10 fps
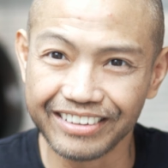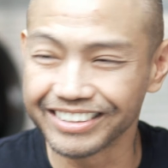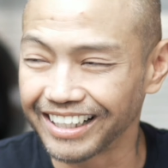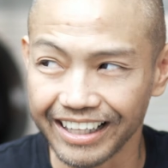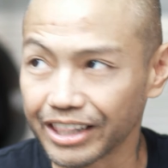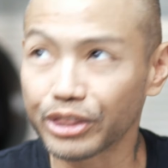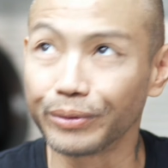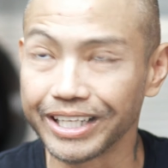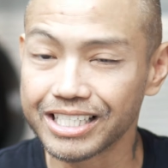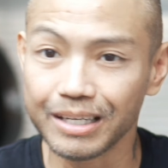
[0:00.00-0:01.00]
There's not like
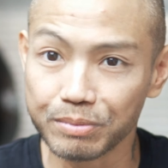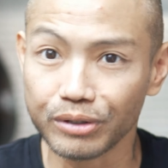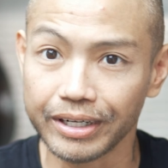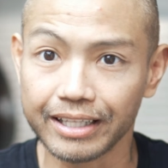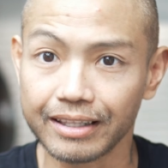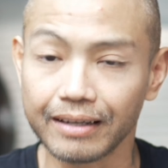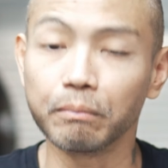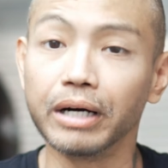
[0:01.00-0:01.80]
3 tips or anything.